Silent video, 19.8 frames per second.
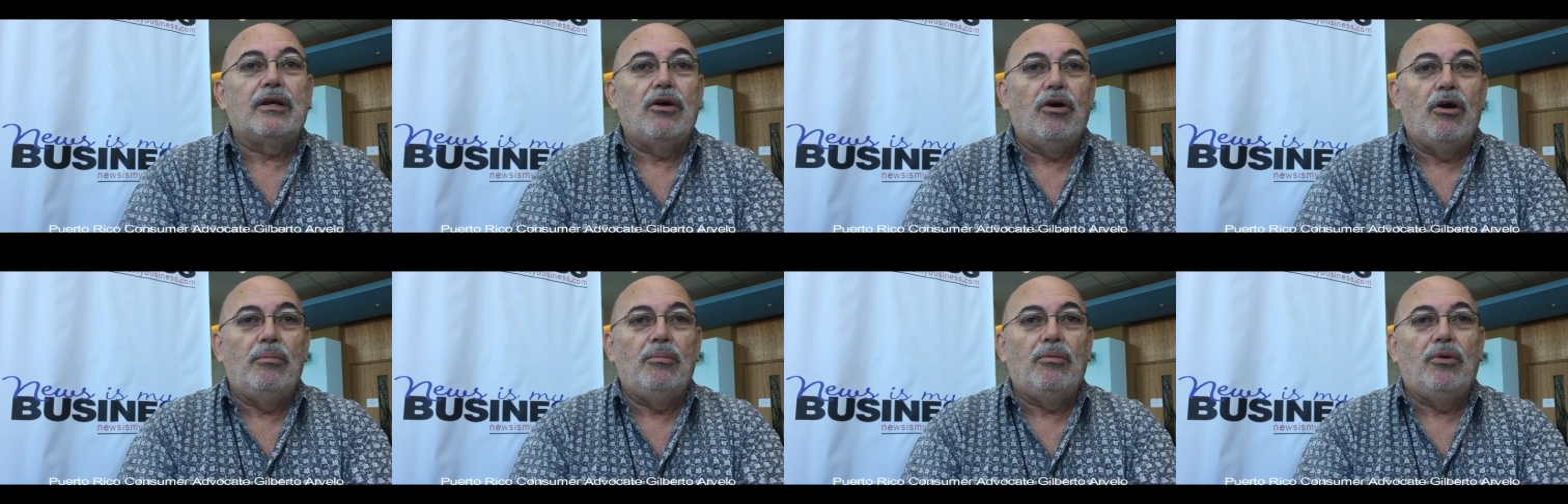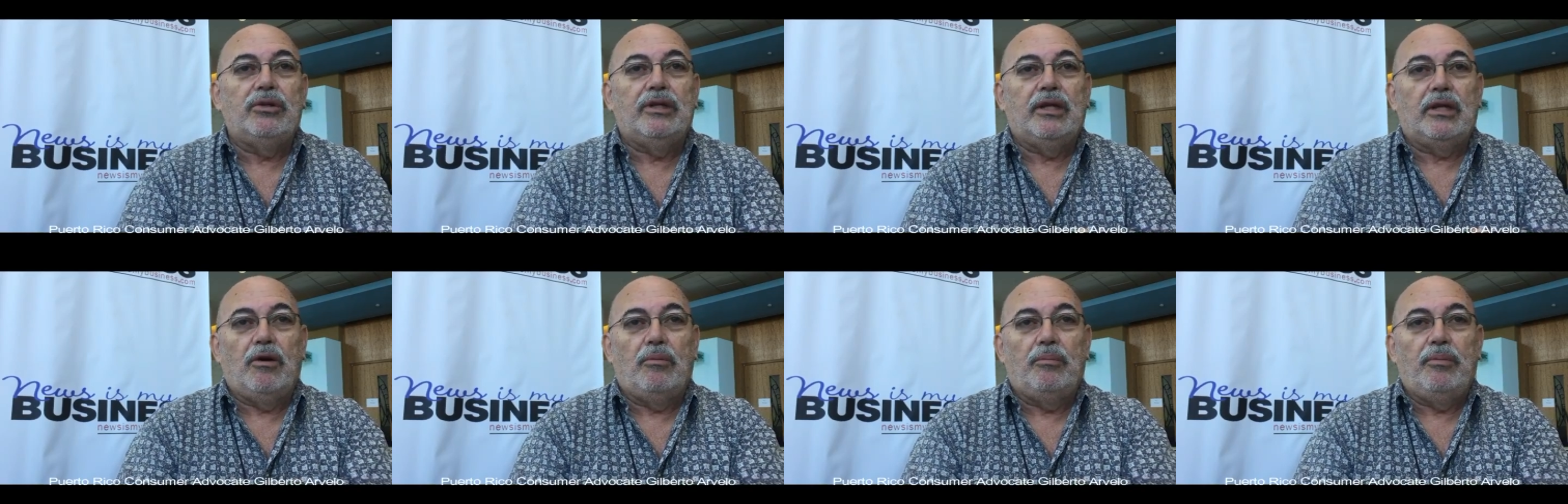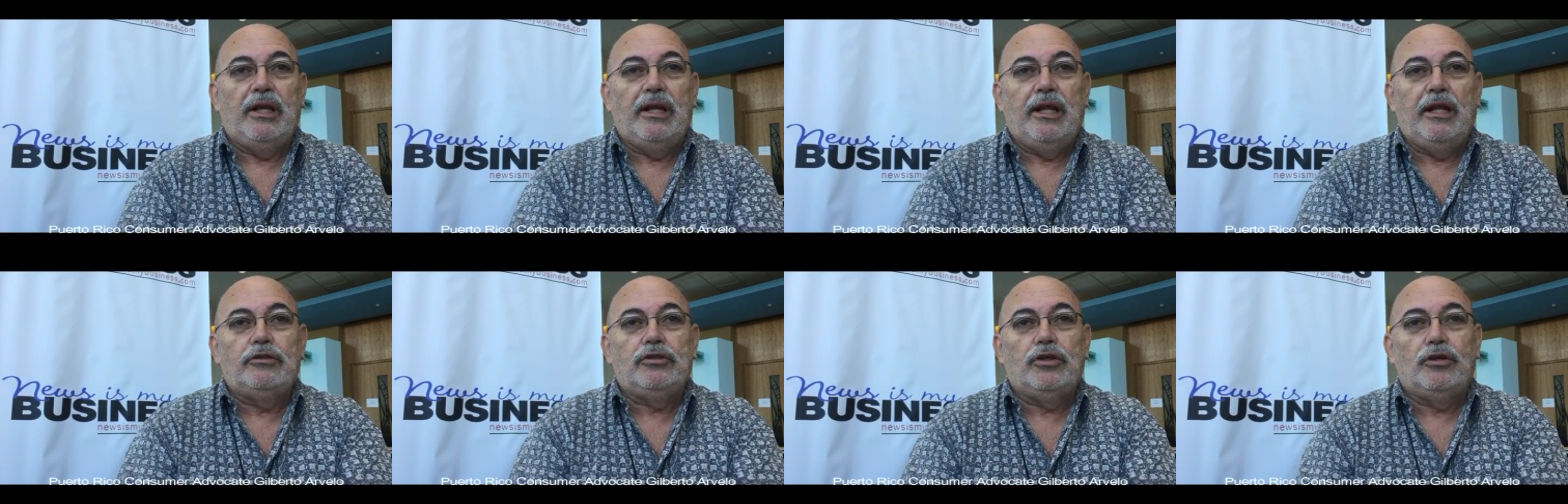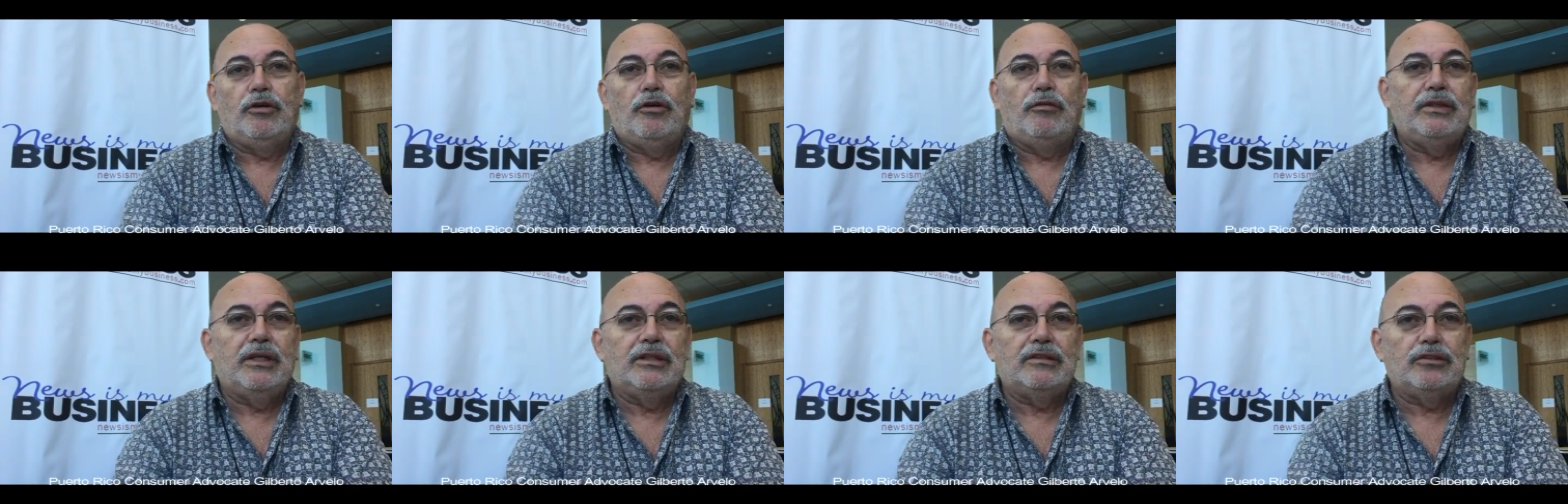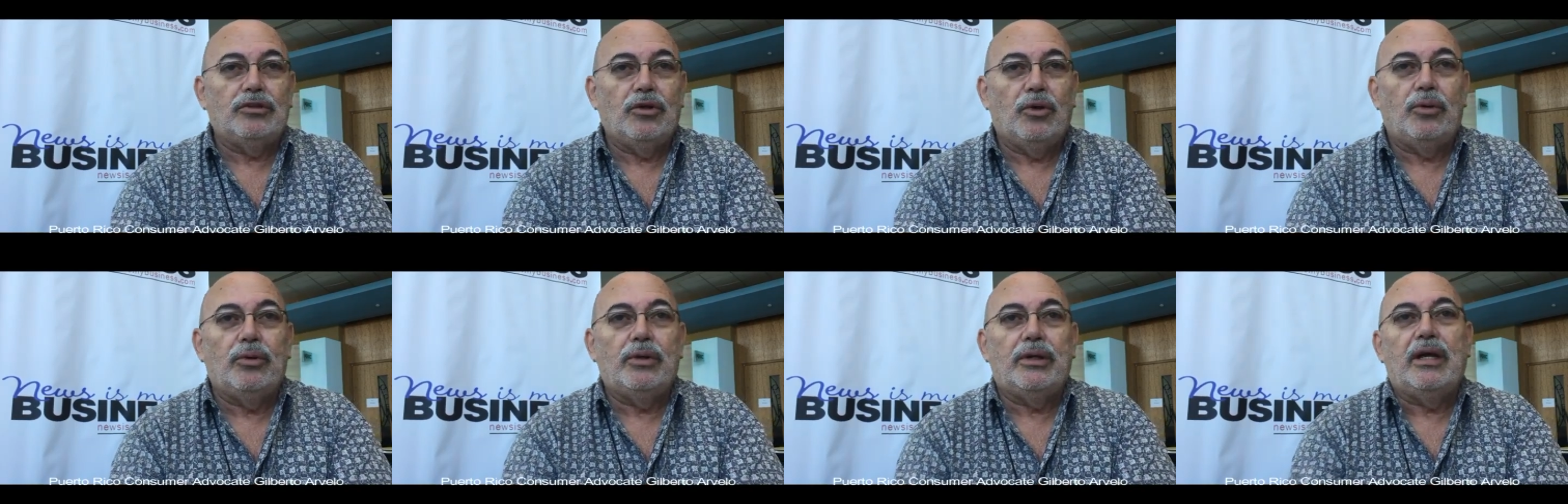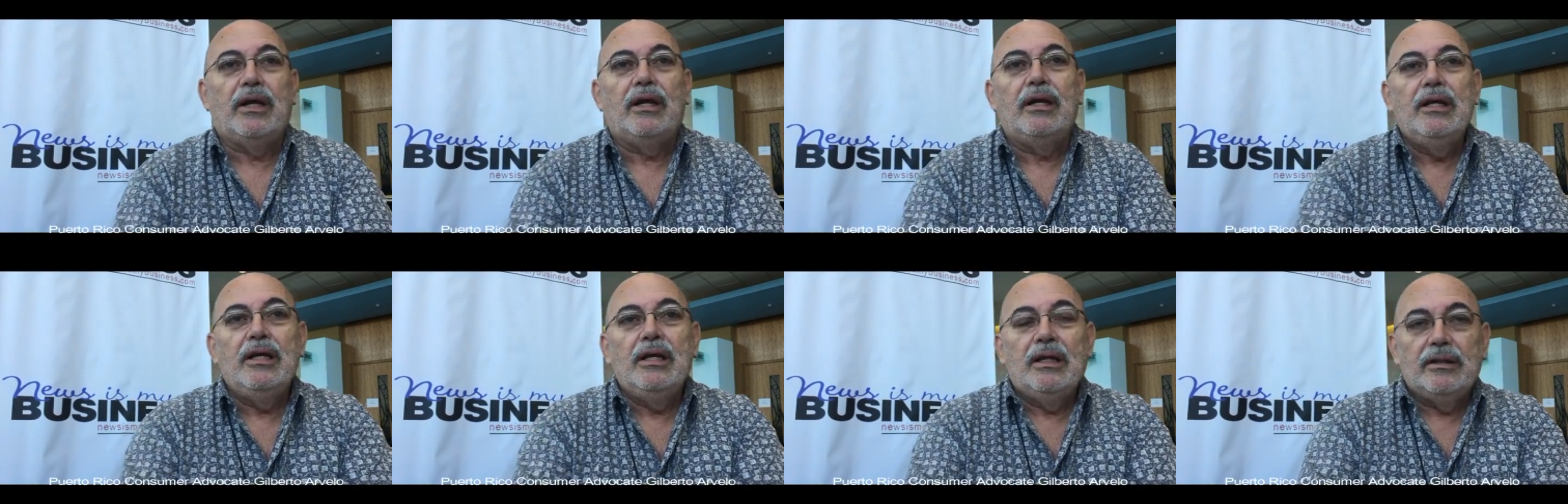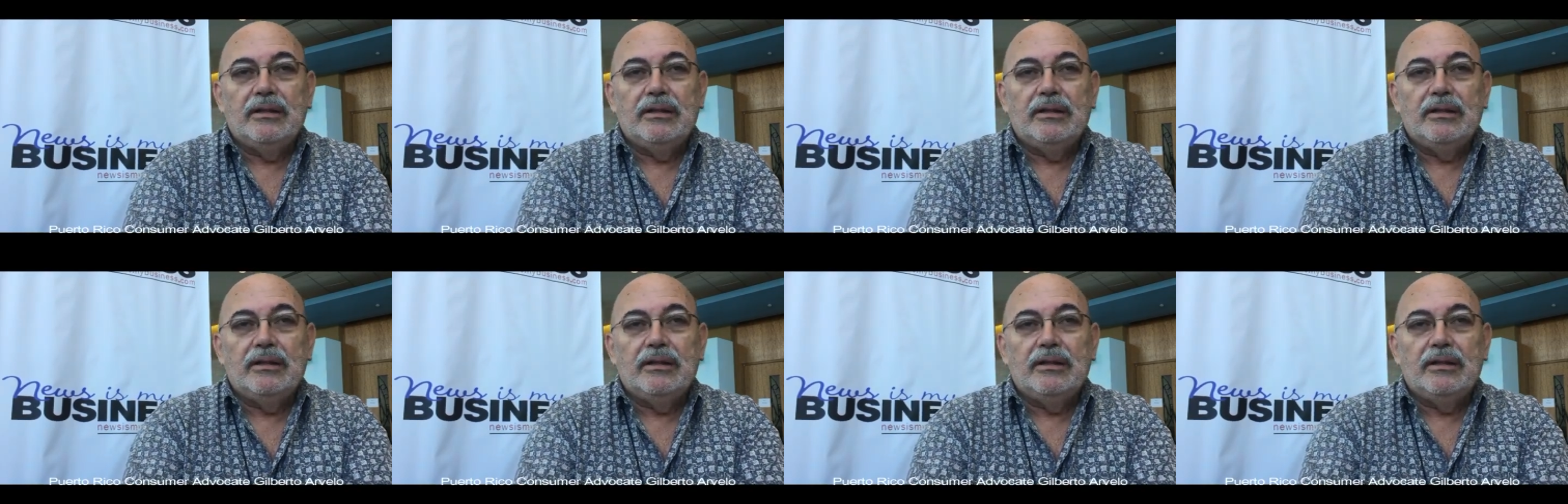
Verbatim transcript: combo, the combination of the soda,